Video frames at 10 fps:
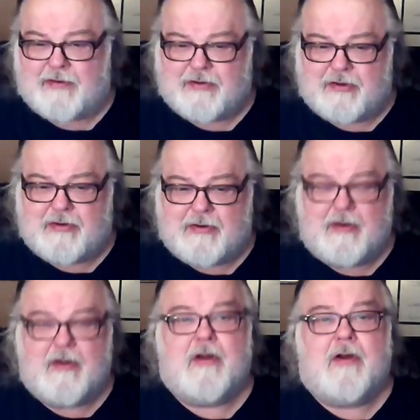you should
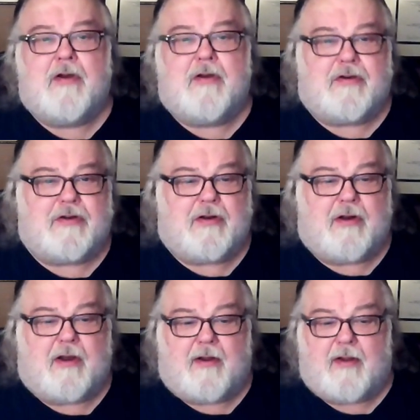you should
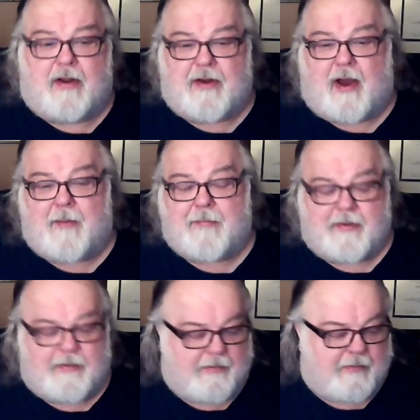uh, adopt.
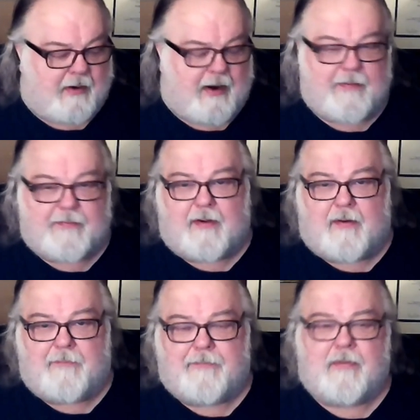All right,
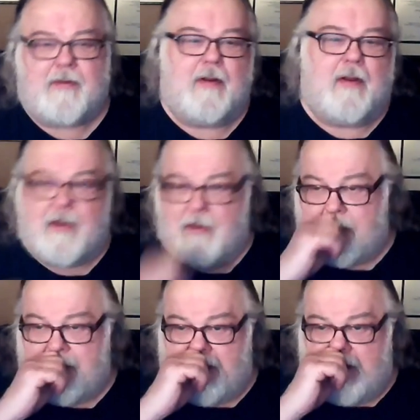so
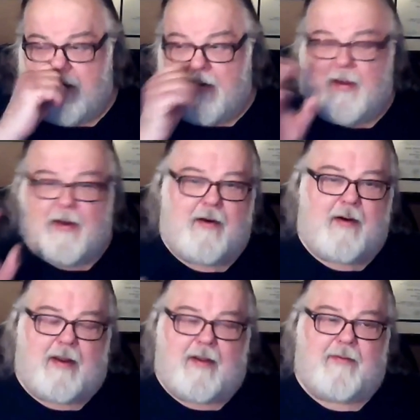here
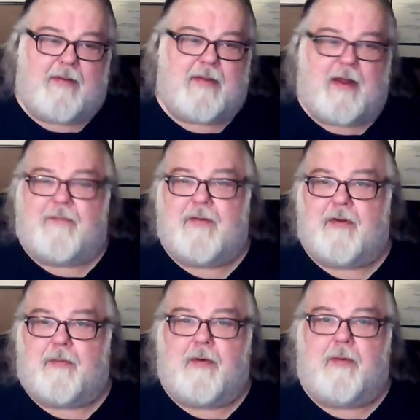is the elephant in
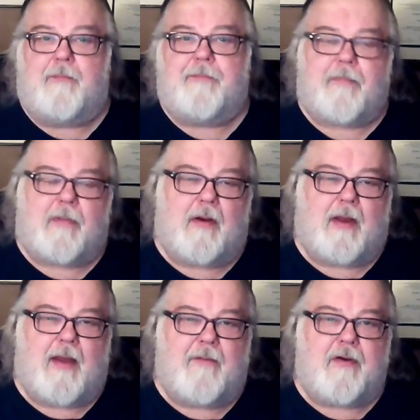the room.
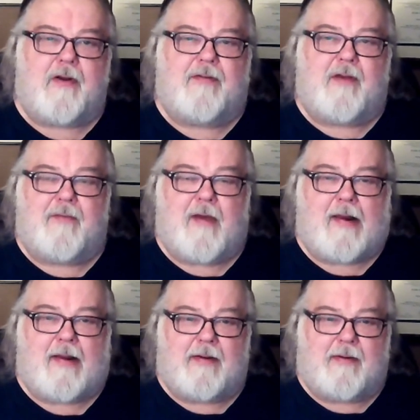Okay, if you're going to
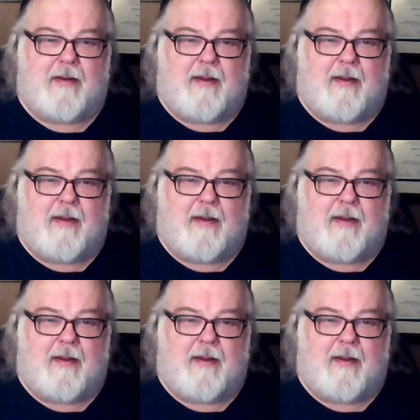self-edit